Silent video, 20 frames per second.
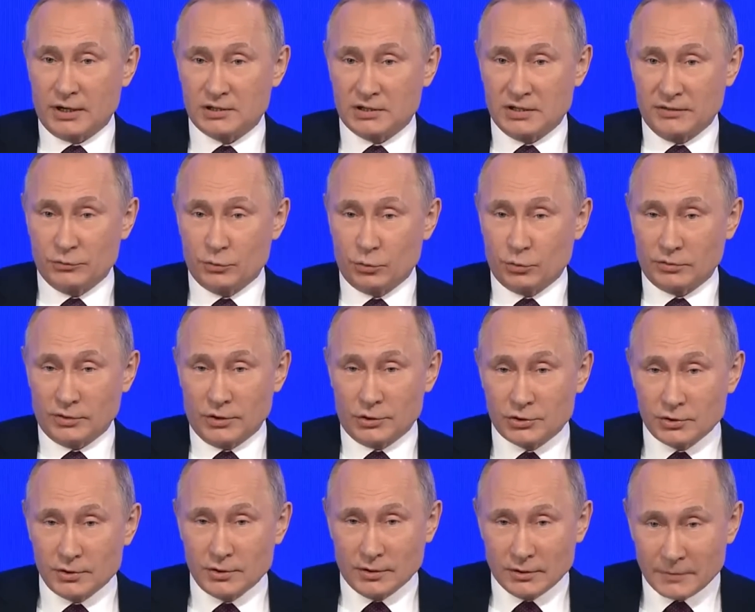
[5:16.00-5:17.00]
So why do
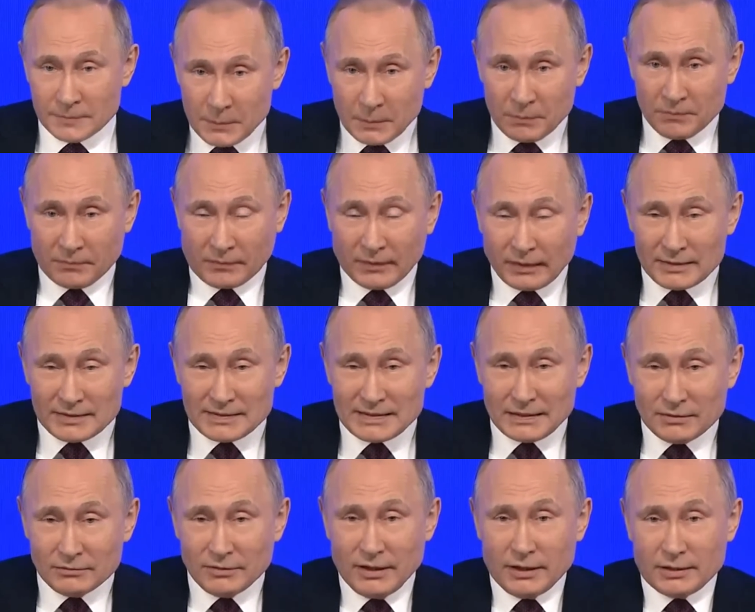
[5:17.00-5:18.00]
official
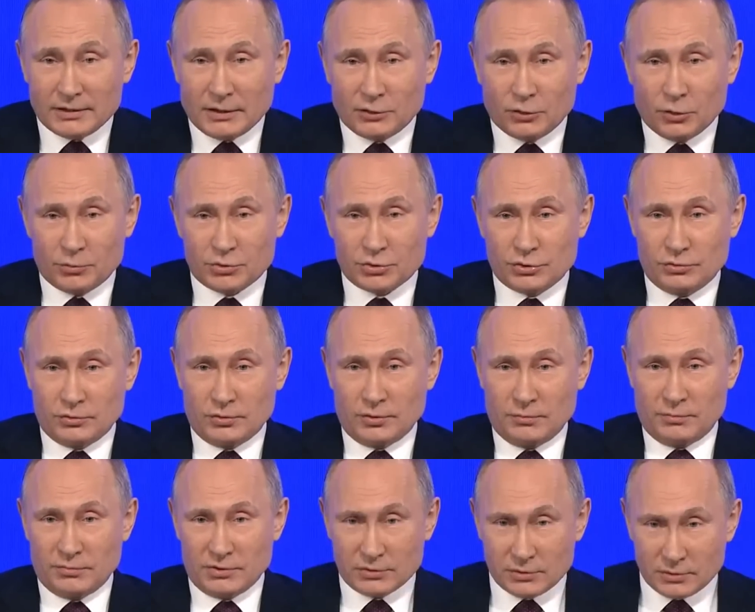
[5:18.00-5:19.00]

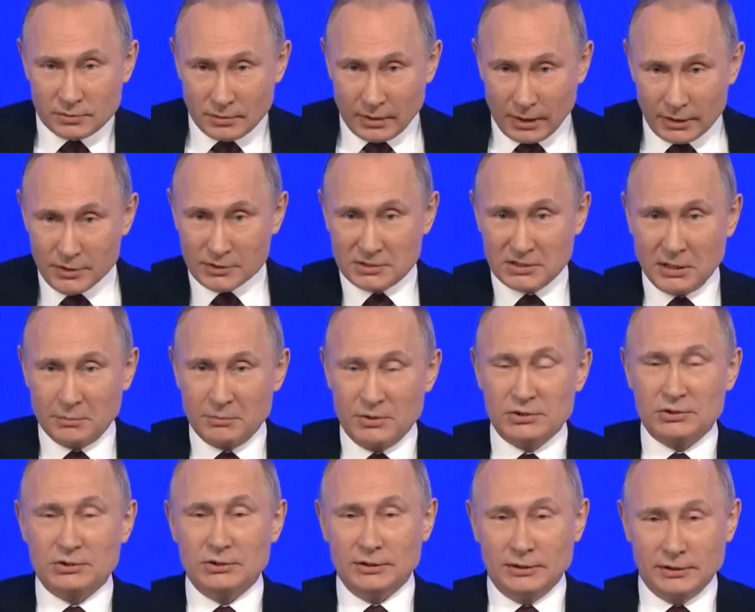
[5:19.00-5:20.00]
representatives of the current
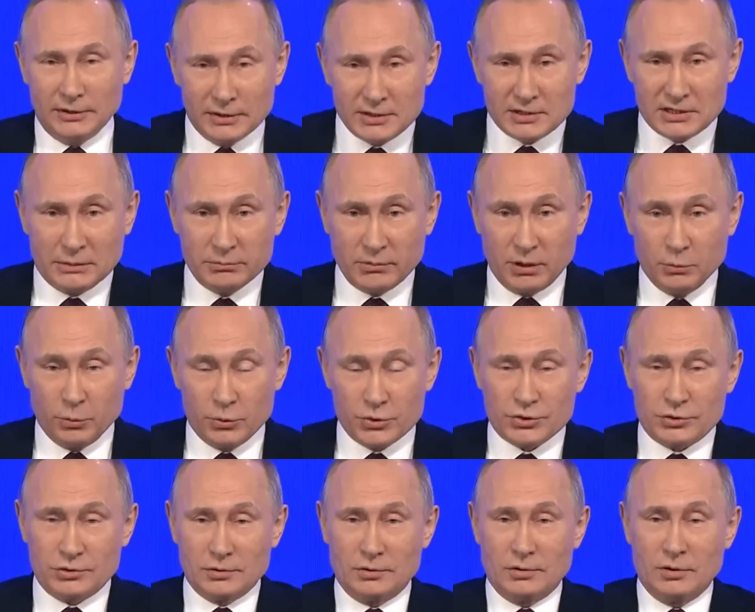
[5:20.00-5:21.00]
administration started
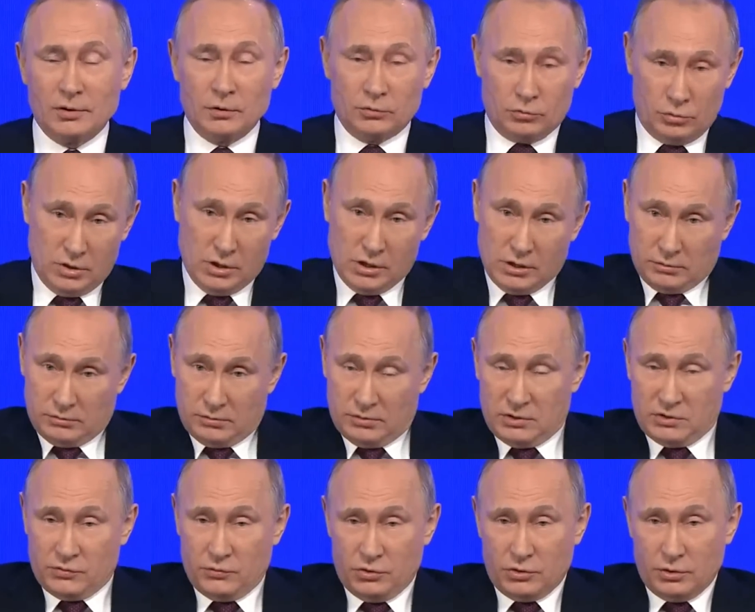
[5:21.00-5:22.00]
mentioning that
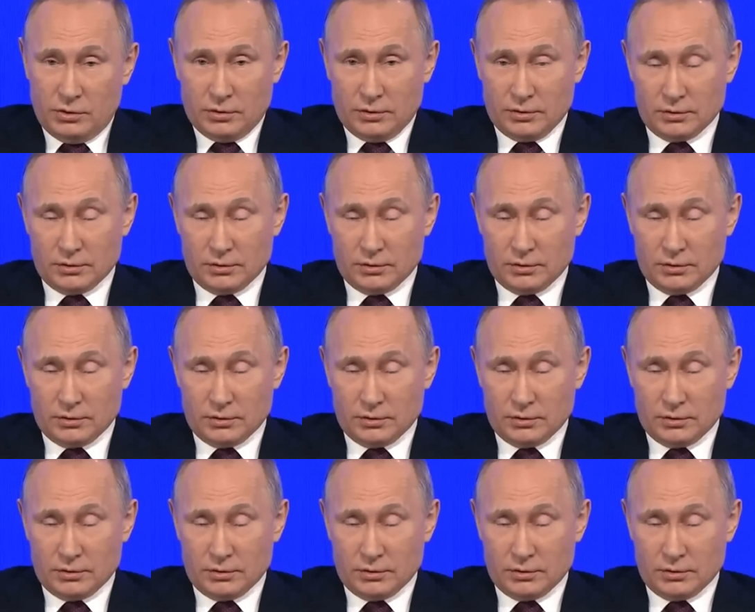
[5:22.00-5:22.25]
they are